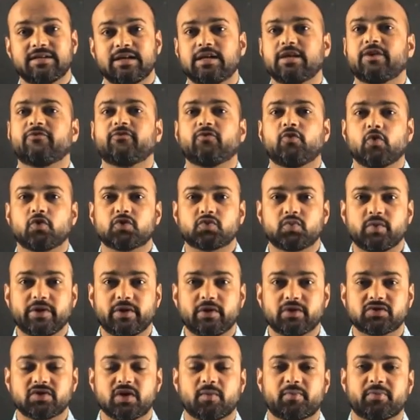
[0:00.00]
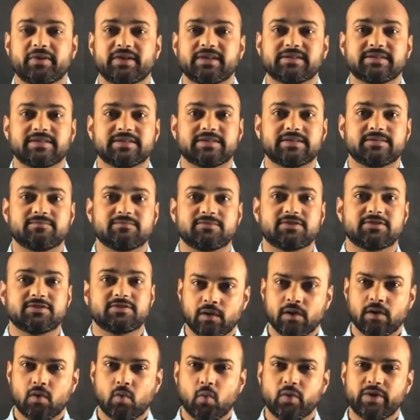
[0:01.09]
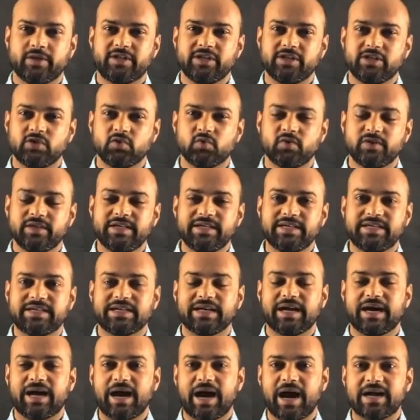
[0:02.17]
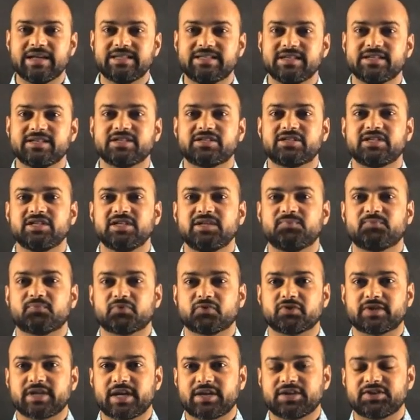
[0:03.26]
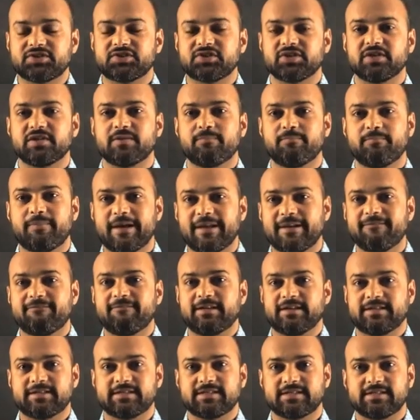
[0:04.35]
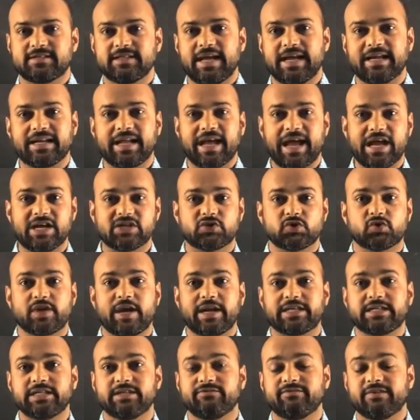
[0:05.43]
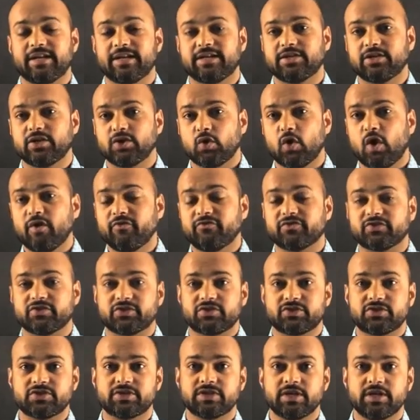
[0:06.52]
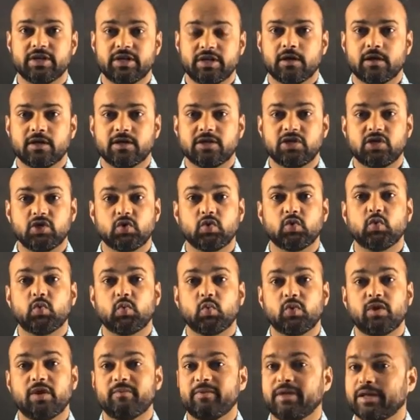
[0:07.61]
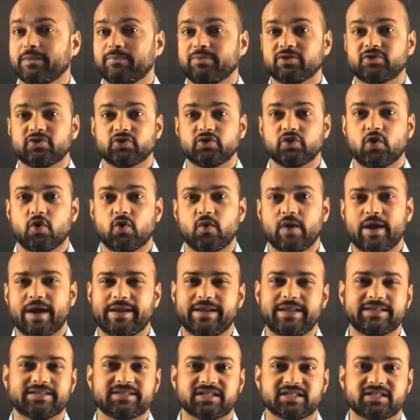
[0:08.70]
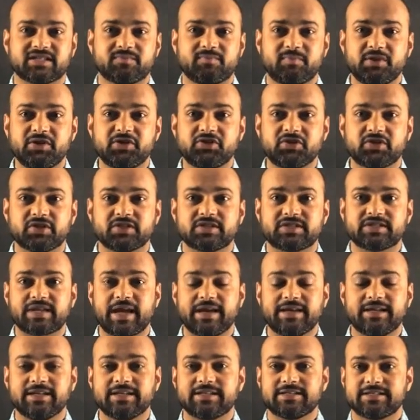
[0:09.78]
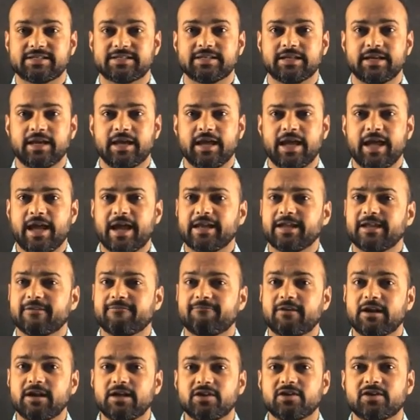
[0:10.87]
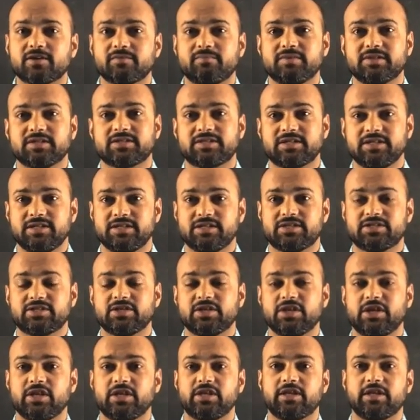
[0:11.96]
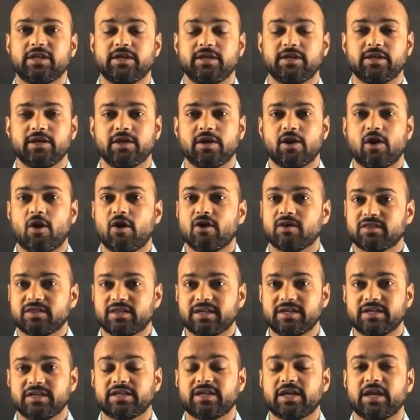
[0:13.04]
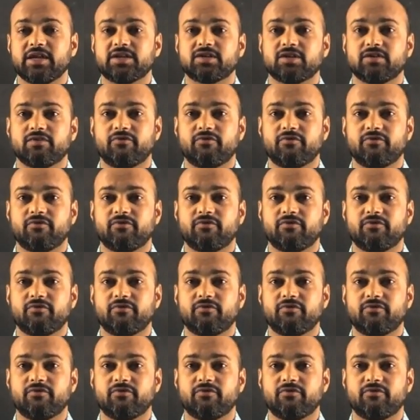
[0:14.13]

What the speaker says: and of course Windows operating systems. With the unique identity protection benefits that Azure Active Directory offers, you will be able to know any suspicious sign-ins, any vulnerabilities in the authentication